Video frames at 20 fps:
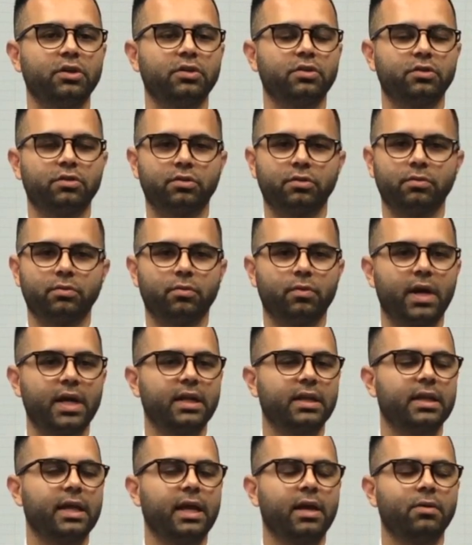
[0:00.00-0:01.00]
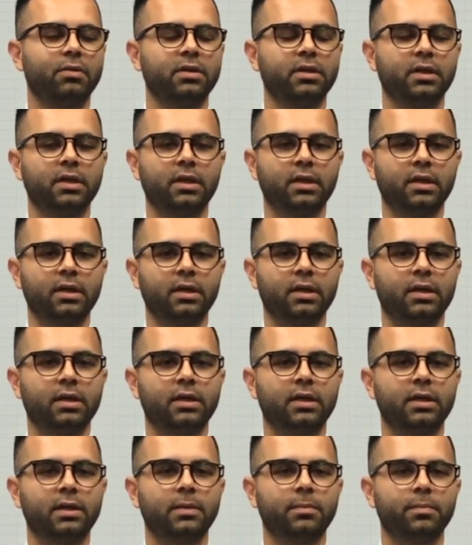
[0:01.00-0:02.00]
so I just write it down.
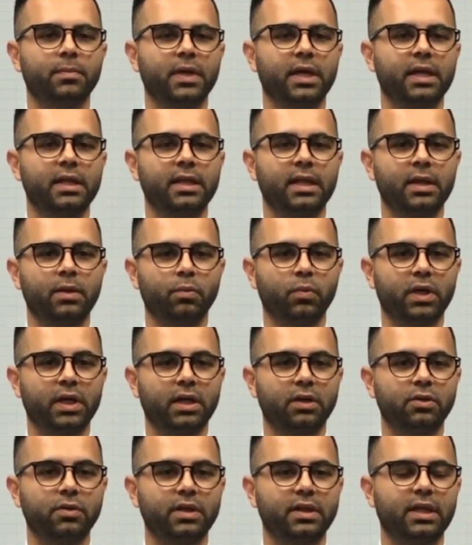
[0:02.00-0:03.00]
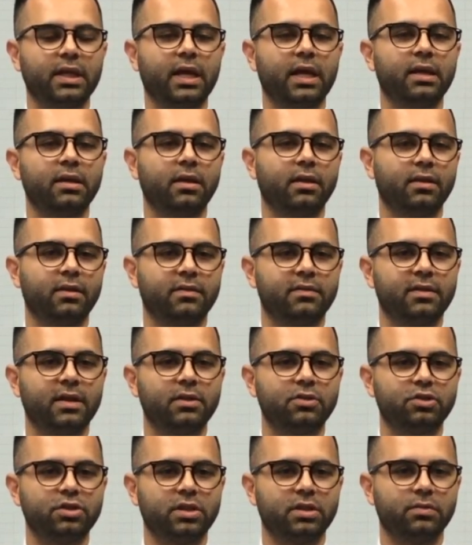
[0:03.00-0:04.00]
And then what I do at the end of the
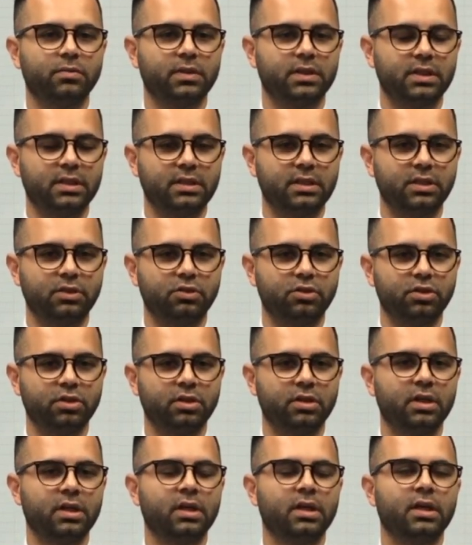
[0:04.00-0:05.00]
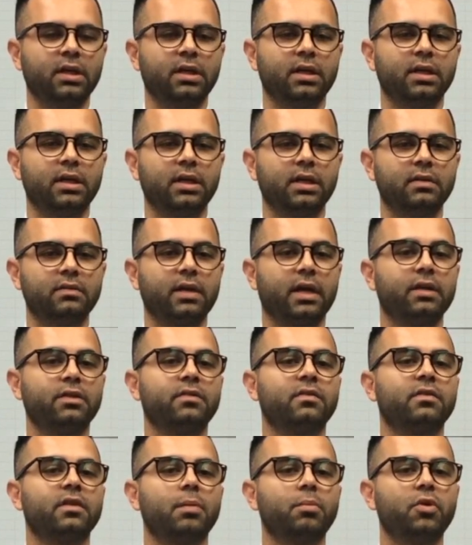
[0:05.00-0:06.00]
session with the teacher
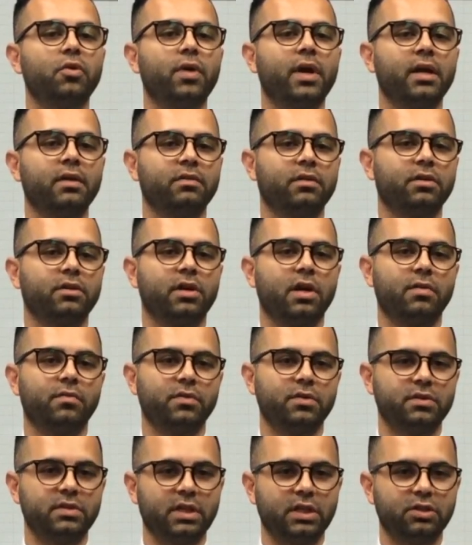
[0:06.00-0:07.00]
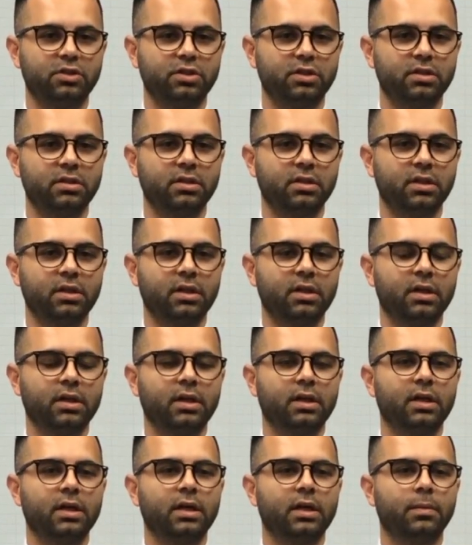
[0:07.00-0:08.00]
is I summarize our conversation.
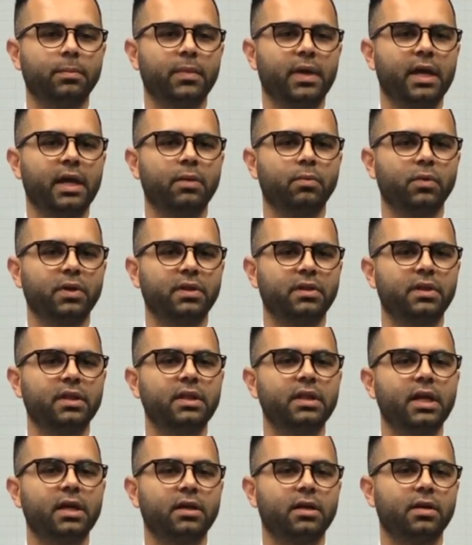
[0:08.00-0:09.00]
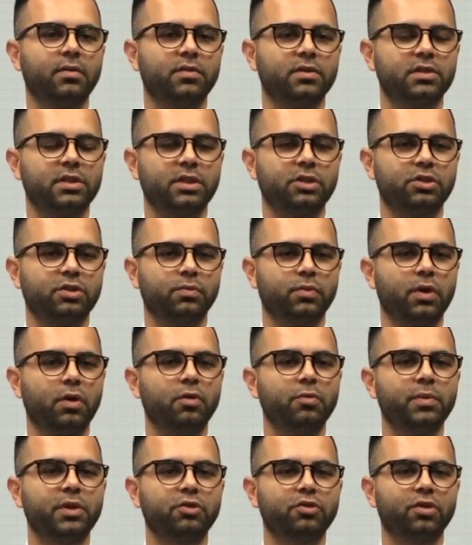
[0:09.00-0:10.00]
And within that
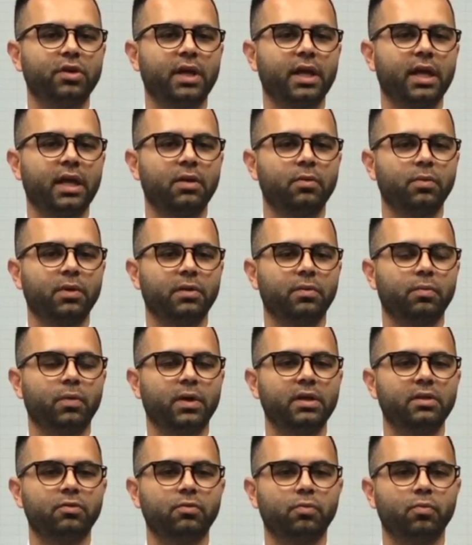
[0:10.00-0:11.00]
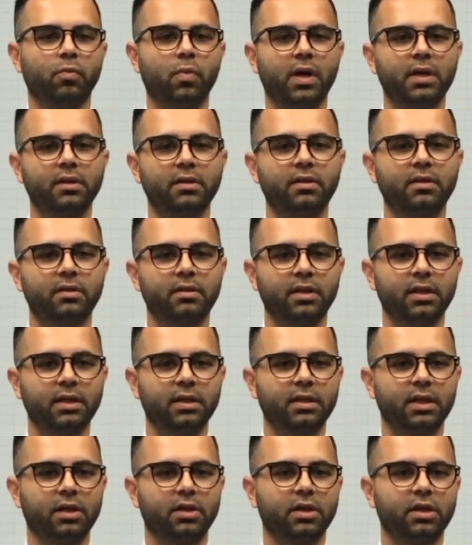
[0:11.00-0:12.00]
conversation, we always make sure to end with what is one
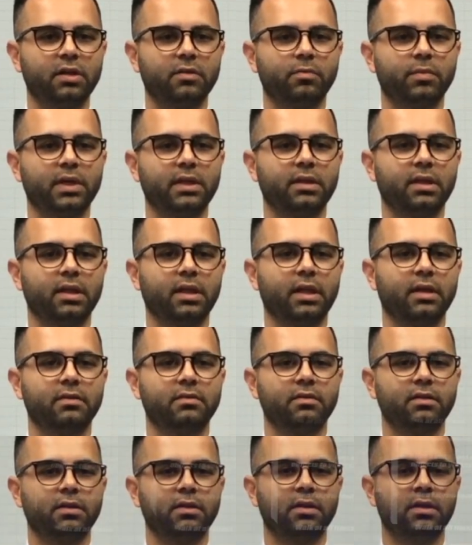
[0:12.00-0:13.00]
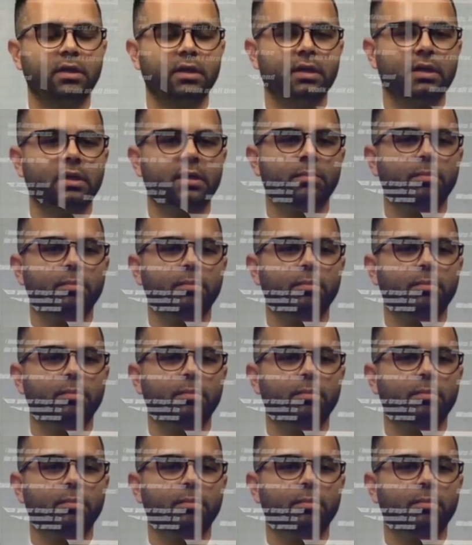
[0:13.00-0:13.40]
thing that could have made the lesson